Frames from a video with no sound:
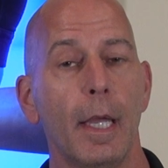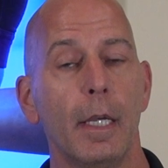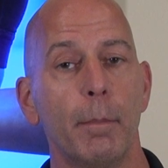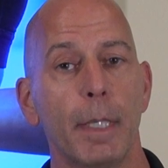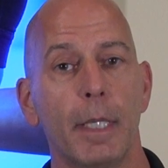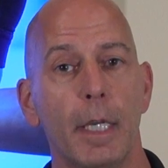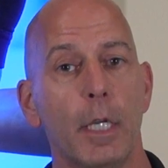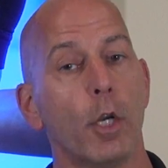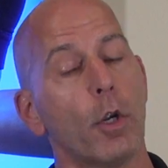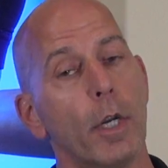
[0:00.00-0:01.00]
In the
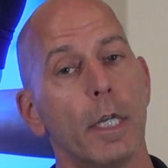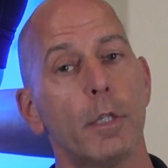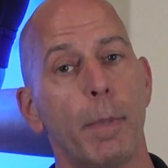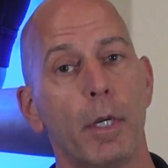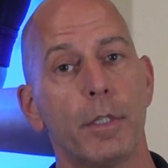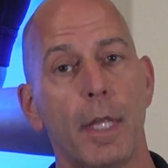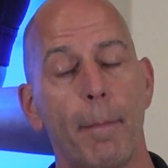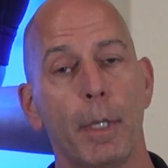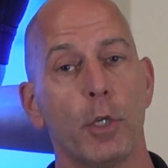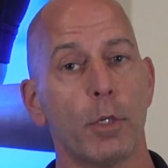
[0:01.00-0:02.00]
beginning, you're going to experience
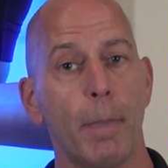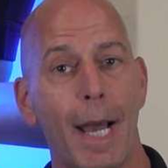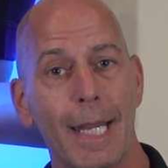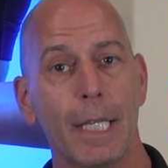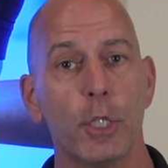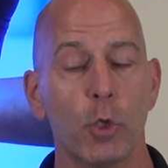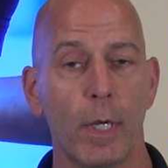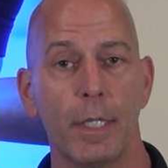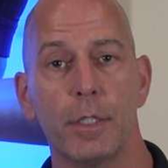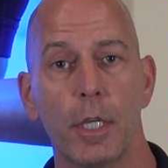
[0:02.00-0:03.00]
that because your body is
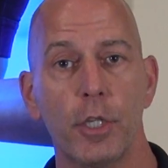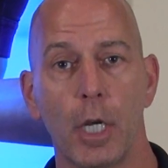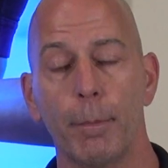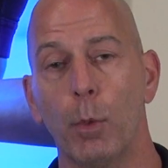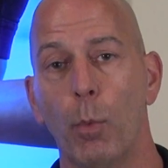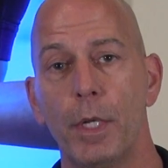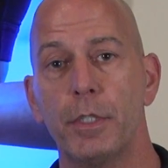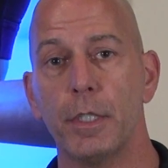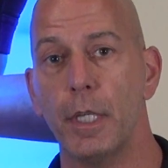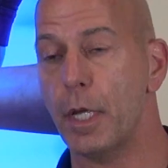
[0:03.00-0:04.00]
transitioning. But
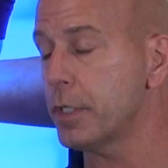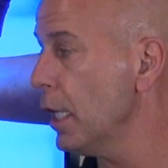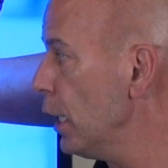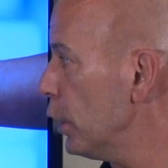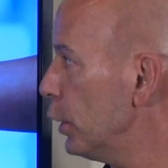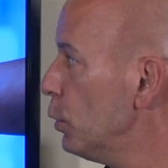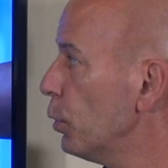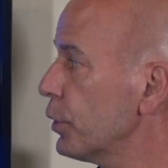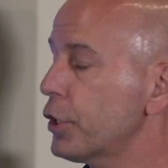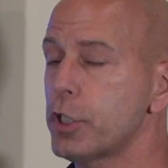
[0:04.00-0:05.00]
once it does, you
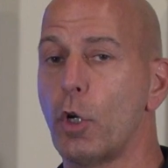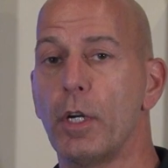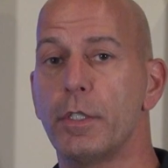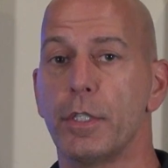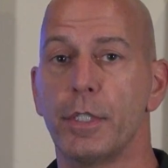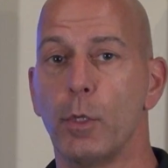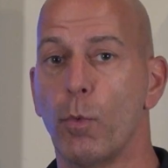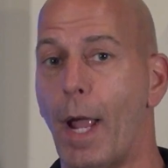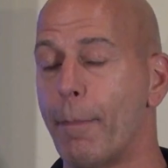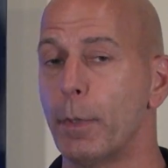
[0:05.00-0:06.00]
will start to see
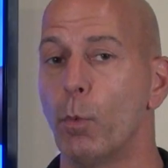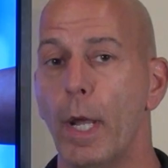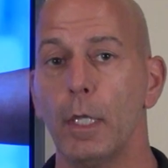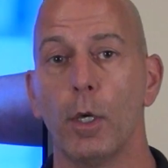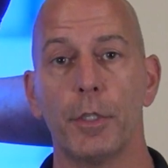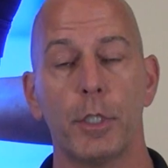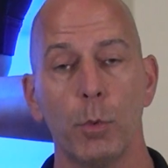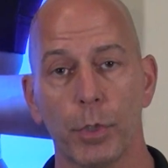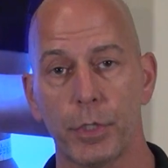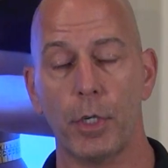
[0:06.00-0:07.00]
rapid weight loss.
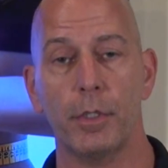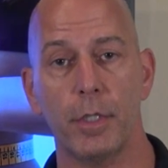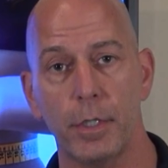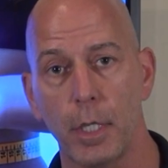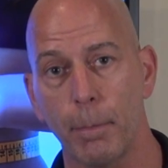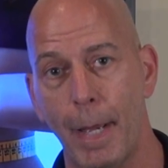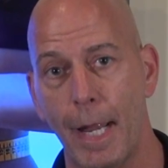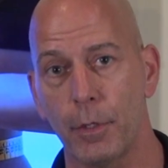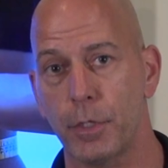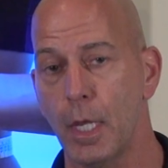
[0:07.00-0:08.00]
You will start to see the
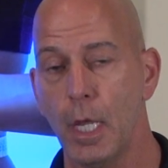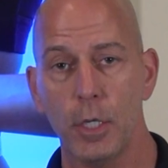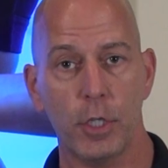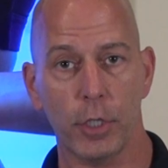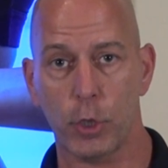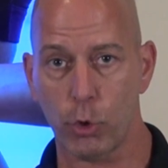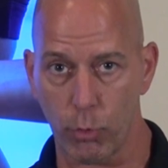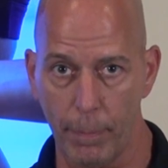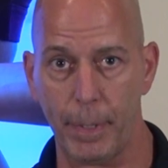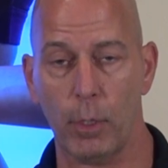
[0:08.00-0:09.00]
pounds just
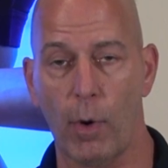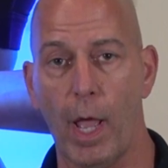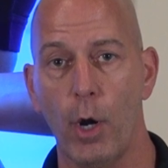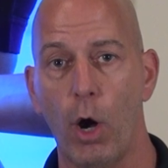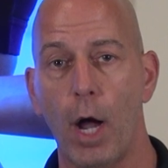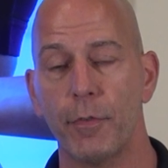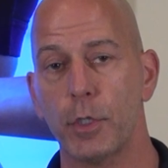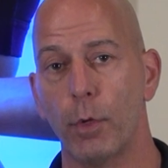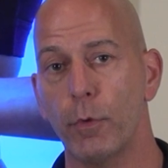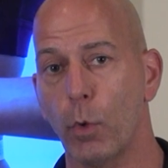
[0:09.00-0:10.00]
dripping right off.
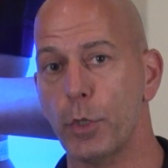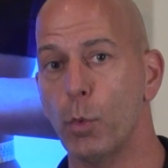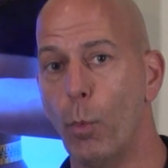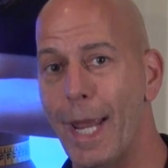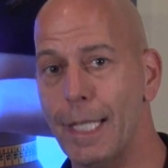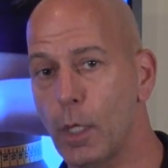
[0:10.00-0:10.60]
So, of course, weight